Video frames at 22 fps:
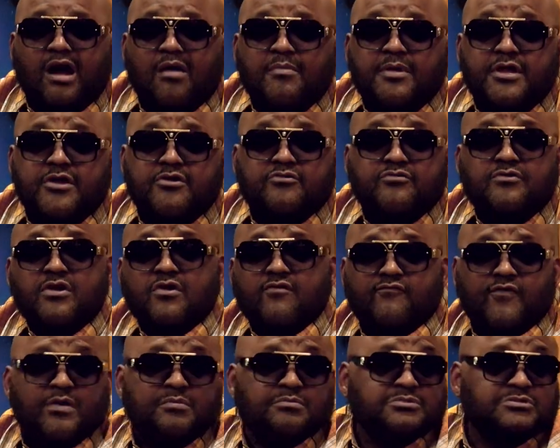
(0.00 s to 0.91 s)
here
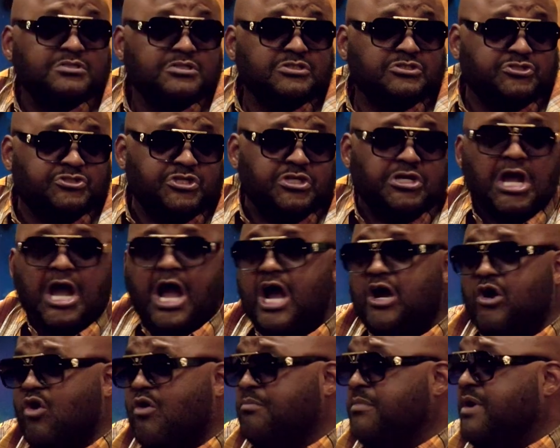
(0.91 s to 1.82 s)
from
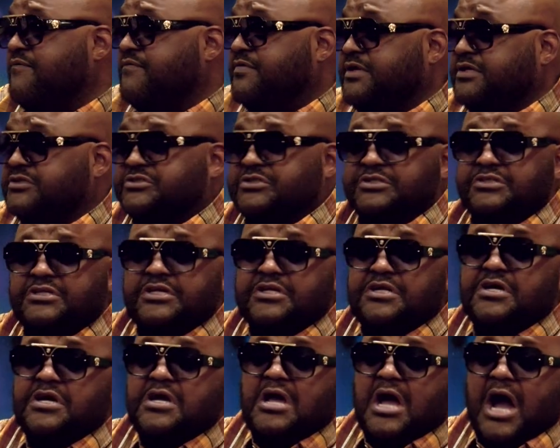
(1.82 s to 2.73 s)
Chicago, I'm here for this, and then
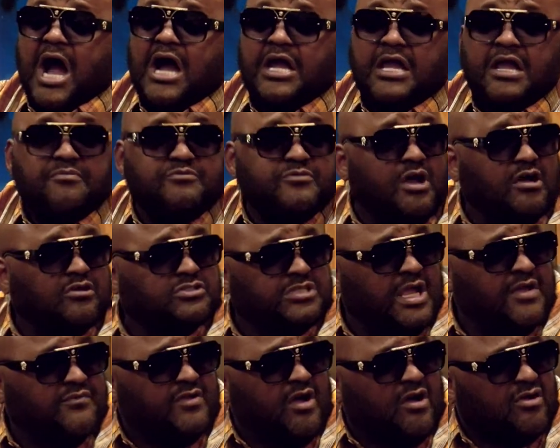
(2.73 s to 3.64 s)
I can help y'all
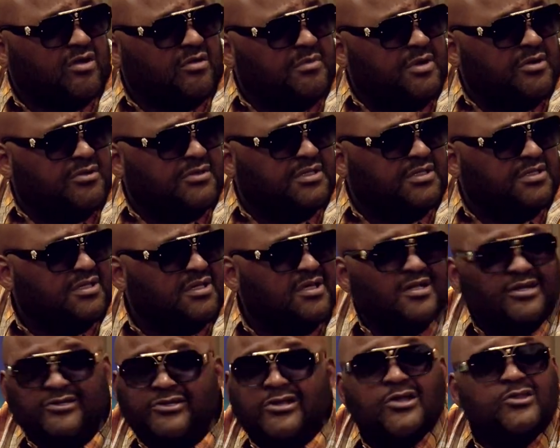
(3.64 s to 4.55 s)
save y'all community.
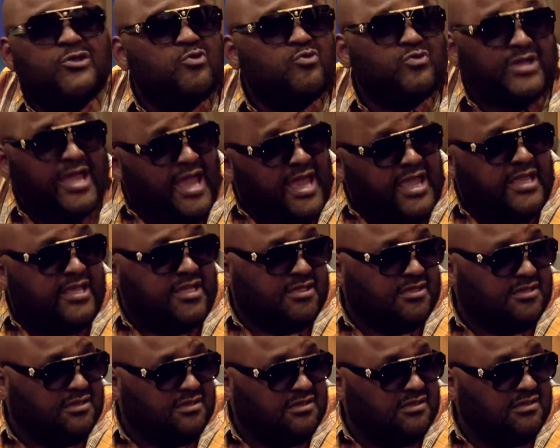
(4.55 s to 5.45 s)
No, you can't.
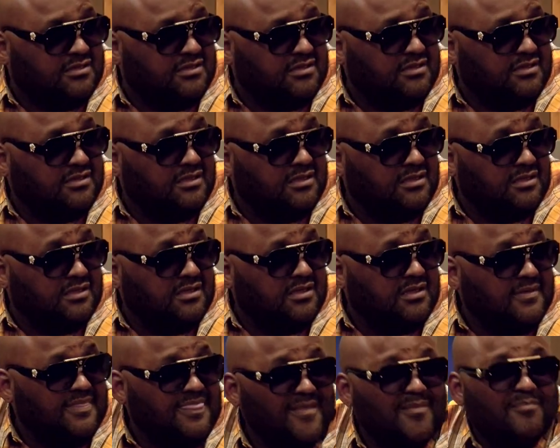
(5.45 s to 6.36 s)

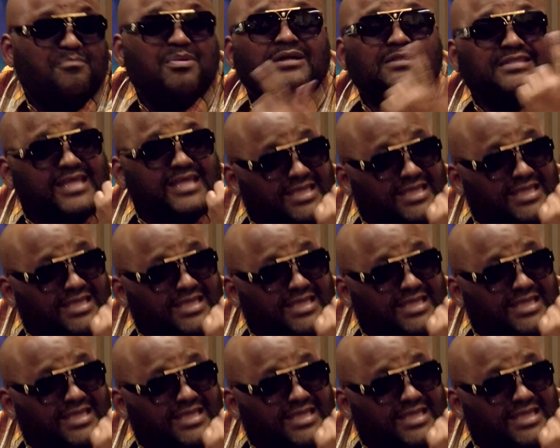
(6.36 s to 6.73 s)
But they